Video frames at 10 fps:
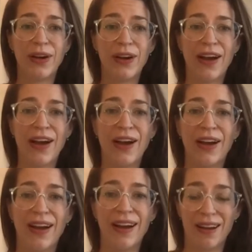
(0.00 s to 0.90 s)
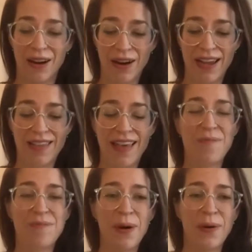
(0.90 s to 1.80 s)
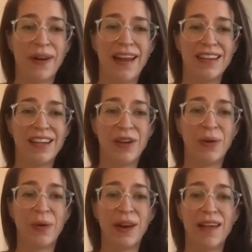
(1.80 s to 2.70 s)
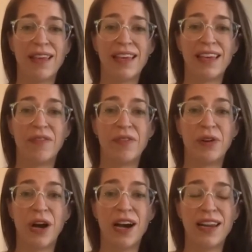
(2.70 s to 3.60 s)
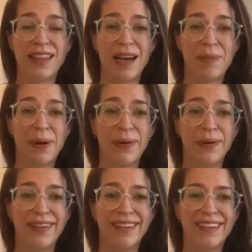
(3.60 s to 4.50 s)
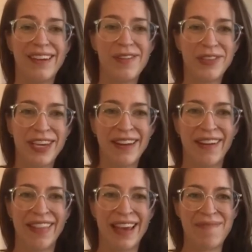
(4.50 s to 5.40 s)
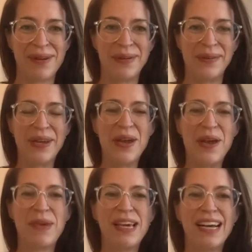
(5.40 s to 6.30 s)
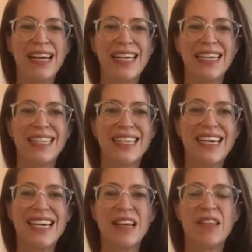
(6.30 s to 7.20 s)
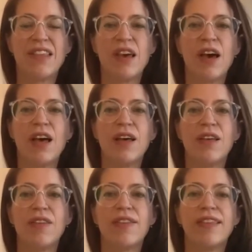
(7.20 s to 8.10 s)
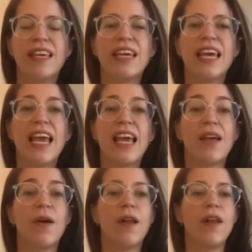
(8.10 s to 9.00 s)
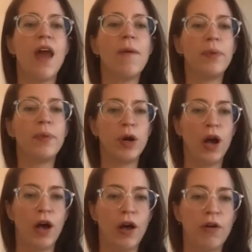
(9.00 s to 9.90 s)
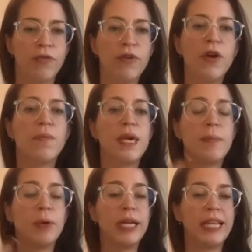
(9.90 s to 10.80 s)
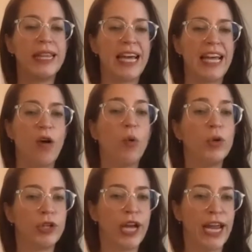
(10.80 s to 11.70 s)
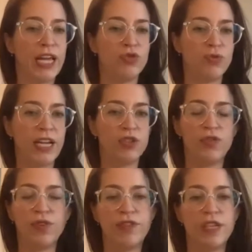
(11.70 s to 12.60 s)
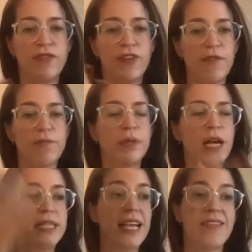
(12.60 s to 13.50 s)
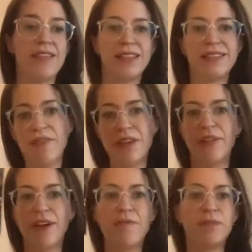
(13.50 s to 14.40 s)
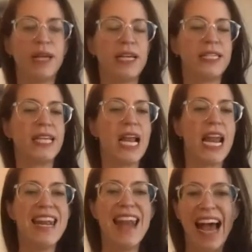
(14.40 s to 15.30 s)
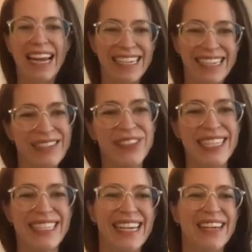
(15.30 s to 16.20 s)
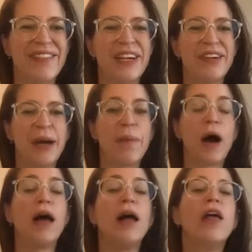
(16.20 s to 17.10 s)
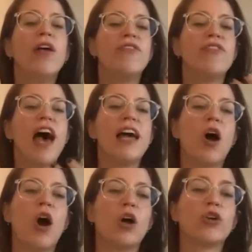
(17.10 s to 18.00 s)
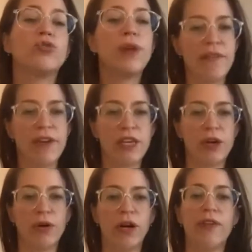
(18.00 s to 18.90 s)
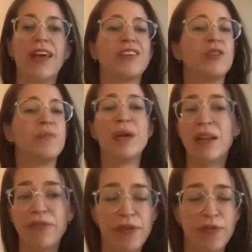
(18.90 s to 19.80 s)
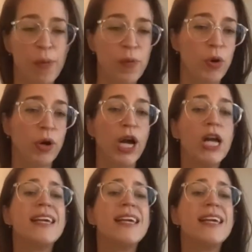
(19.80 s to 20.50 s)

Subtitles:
are in that boat. And you know what? I think if you're not in that boat, you should get on that boat, because the number of people in that older age range, 55 plus, and then 75 plus, 90 plus, like my grandpa, that are craving yoga, that could benefit from yoga,